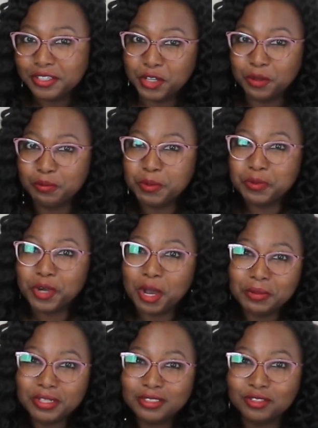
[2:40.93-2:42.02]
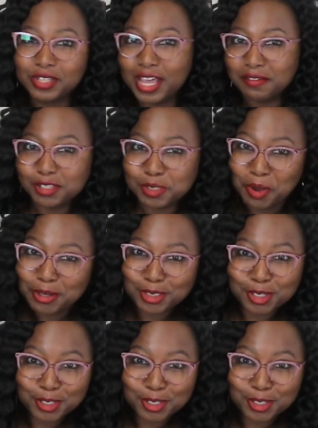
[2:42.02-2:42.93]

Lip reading: You know, people come in, do they have a small